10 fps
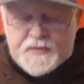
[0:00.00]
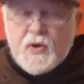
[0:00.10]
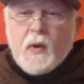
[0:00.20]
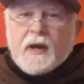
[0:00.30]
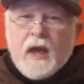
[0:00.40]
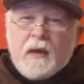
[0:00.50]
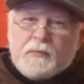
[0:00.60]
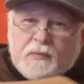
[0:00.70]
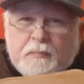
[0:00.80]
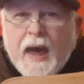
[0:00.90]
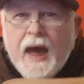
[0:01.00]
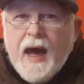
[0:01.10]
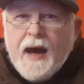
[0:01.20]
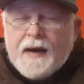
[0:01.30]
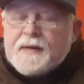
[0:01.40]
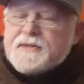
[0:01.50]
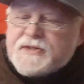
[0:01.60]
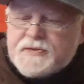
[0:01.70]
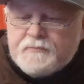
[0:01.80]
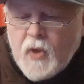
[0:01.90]
so it came to
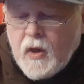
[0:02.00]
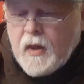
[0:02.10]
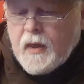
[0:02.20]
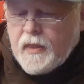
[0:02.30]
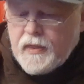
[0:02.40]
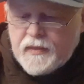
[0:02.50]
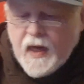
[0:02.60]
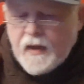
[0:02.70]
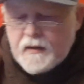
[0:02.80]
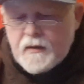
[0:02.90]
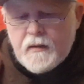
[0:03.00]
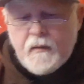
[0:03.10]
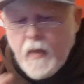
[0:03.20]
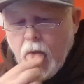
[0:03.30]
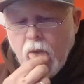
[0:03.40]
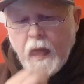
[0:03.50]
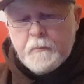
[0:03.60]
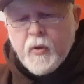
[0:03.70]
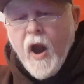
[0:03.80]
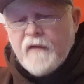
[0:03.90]
pass that
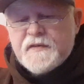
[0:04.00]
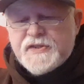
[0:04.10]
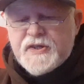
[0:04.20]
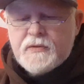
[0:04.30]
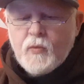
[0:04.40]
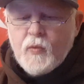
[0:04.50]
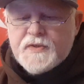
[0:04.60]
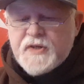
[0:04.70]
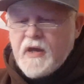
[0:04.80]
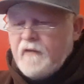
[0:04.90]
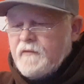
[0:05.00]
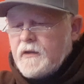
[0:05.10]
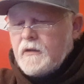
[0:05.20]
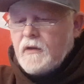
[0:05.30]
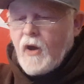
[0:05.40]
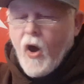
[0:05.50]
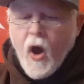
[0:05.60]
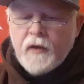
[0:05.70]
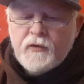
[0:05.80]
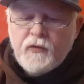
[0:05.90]
prophecy was given
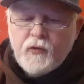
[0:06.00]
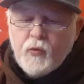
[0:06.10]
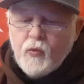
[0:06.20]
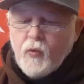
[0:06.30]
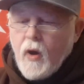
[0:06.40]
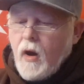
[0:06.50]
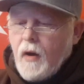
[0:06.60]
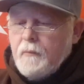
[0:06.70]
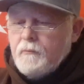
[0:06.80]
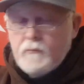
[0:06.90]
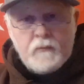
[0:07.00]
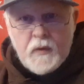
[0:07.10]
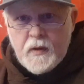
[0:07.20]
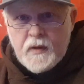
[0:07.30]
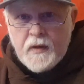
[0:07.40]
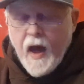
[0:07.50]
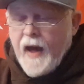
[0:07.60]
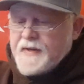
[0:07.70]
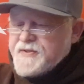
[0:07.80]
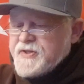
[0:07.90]
unto um,
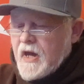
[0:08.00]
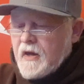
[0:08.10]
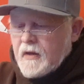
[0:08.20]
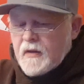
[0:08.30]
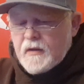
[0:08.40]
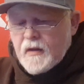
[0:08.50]
Isaiah.